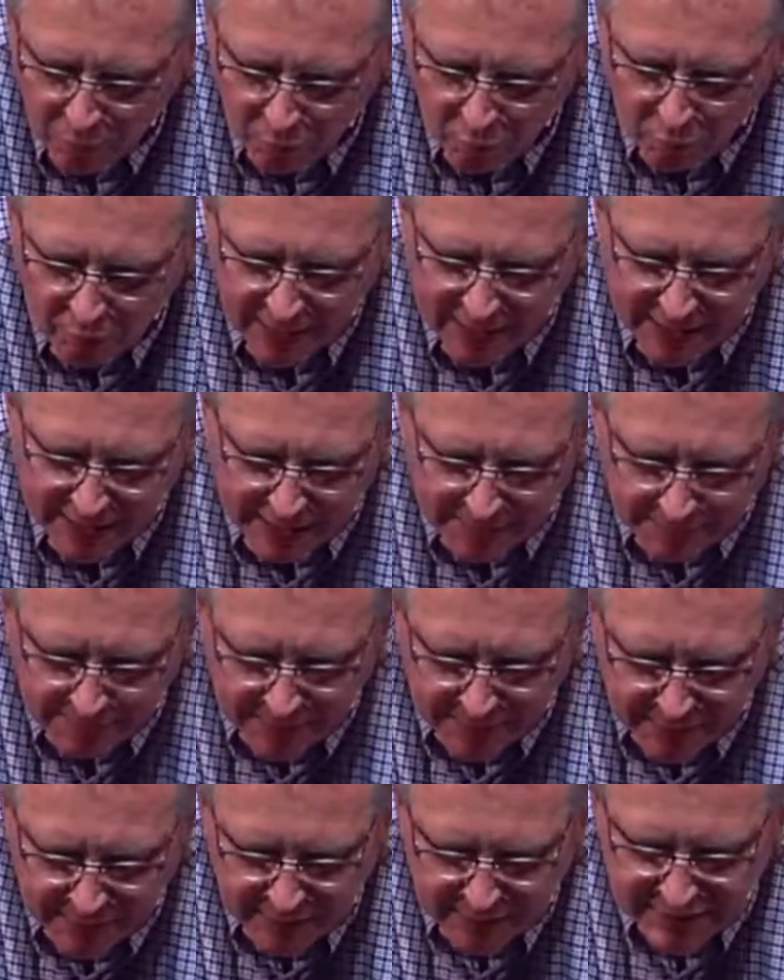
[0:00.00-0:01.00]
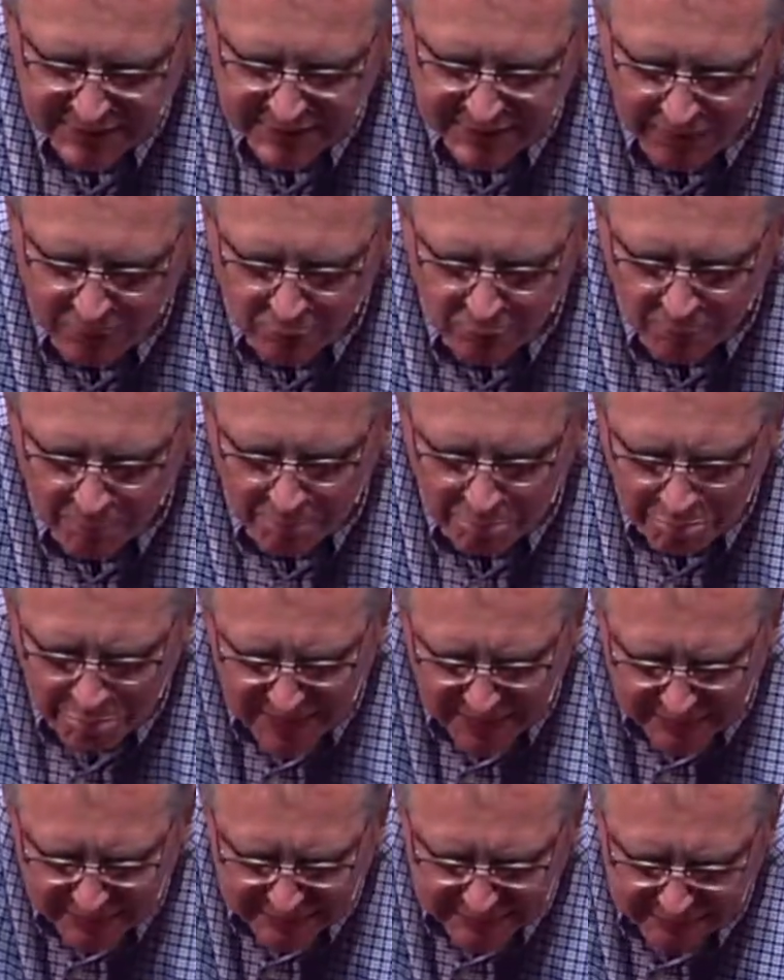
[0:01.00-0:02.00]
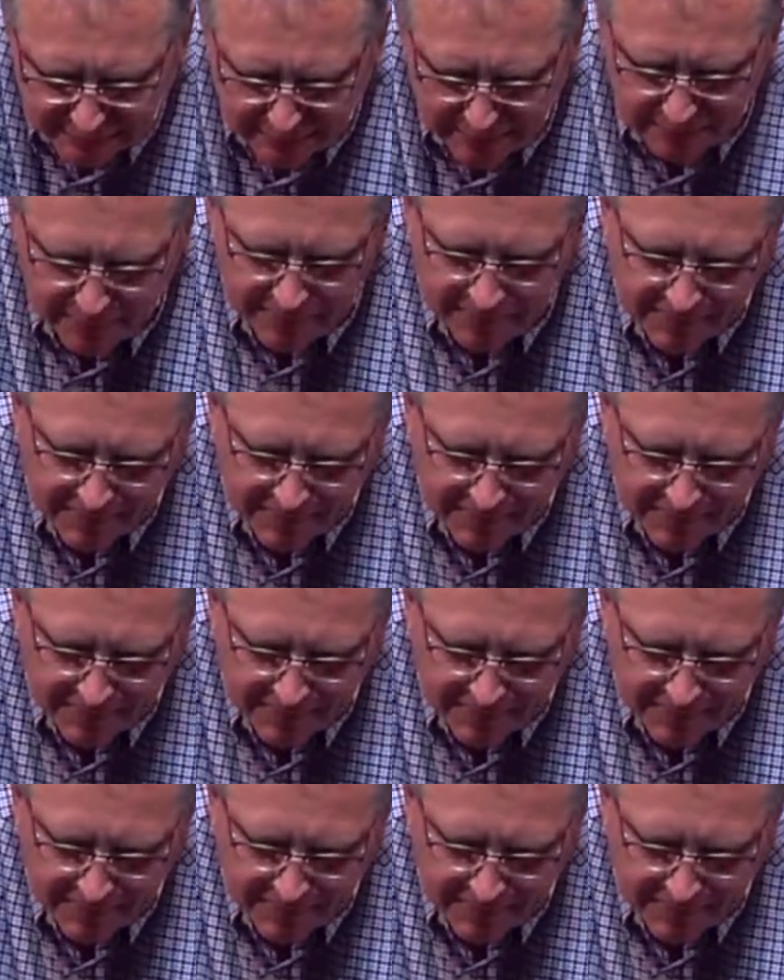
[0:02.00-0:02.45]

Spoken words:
What happened is they were mixing.